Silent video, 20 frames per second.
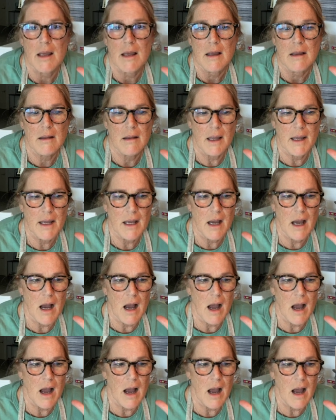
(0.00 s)
Like,
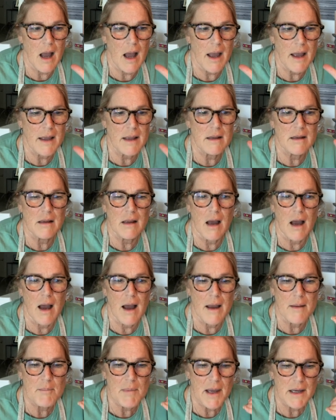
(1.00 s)

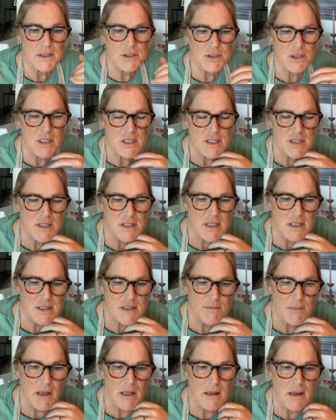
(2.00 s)
I'm actually at a stage
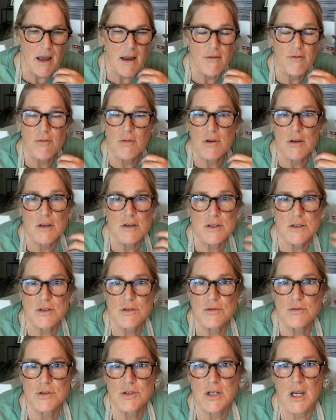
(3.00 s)
in my life where there's
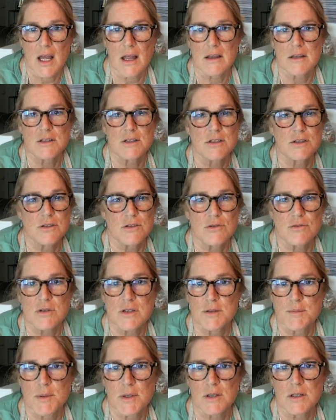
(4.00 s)
new challenges, new
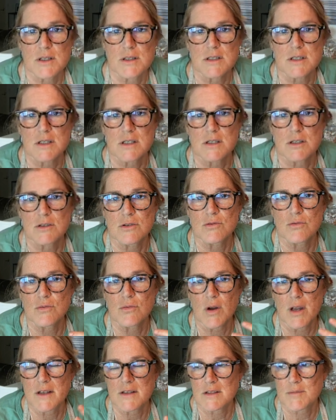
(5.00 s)
experiences, new
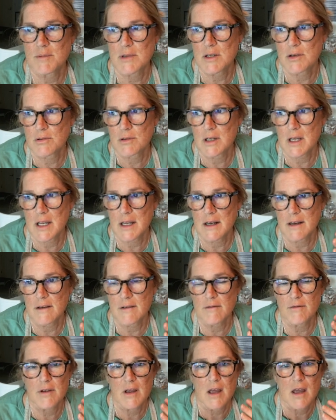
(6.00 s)
ways to be
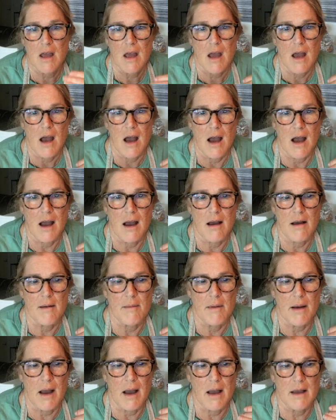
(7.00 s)
creative.
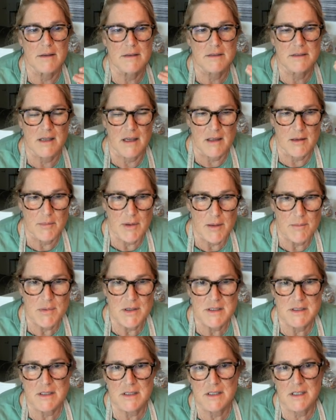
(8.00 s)
Selling my
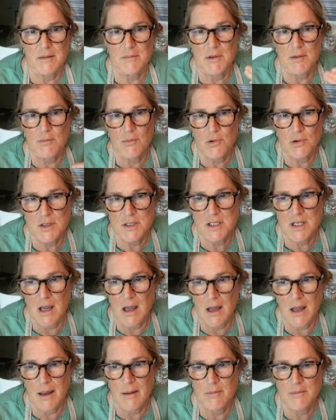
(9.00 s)
business gave me more
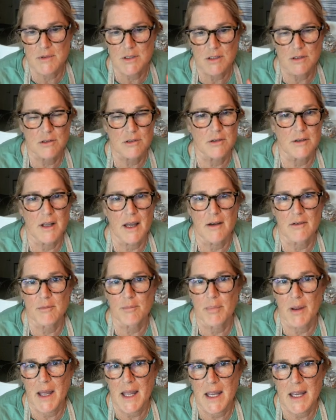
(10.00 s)
time to learn how to
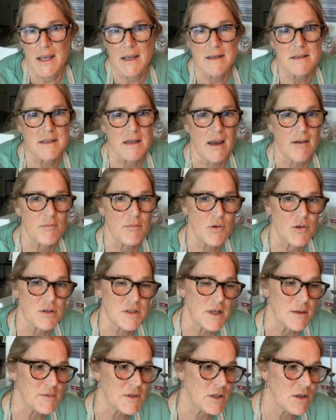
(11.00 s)
paint. I have more
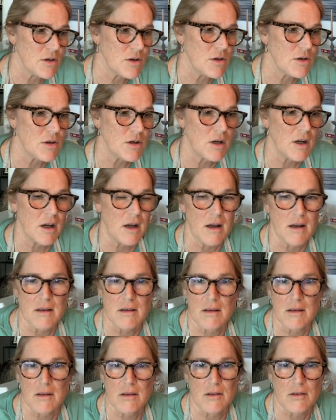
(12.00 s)
time to cook.
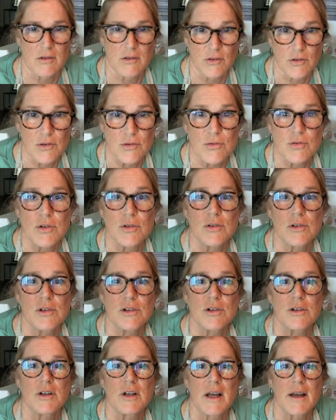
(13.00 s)
Soon you'll
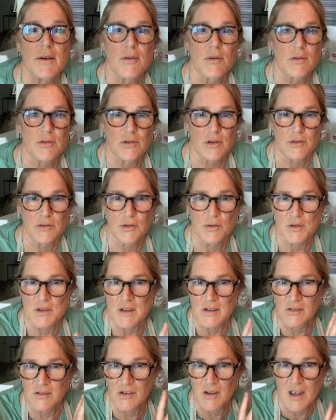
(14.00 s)
learn. I was also in this